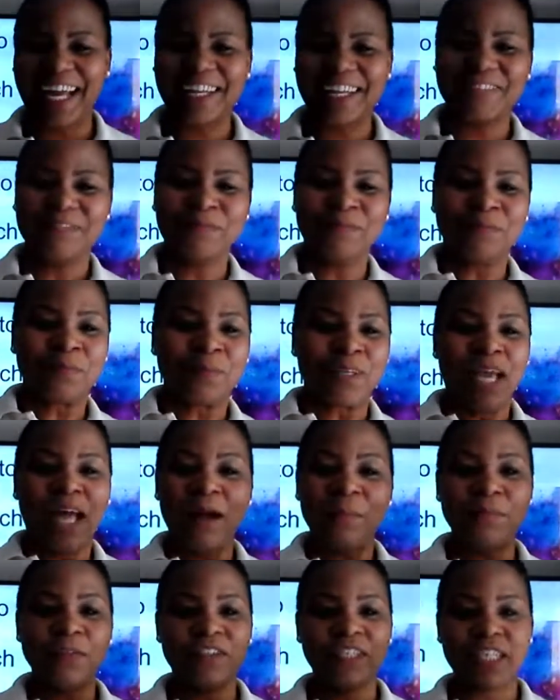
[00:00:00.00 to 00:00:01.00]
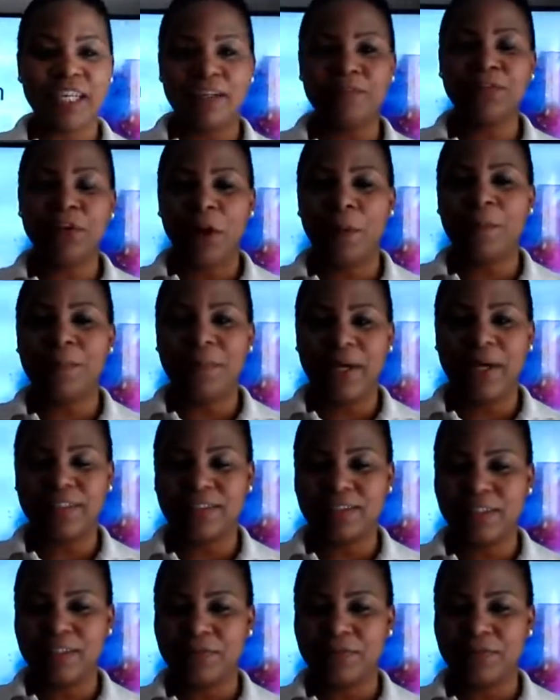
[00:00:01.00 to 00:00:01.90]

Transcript: Help you to give your best in French.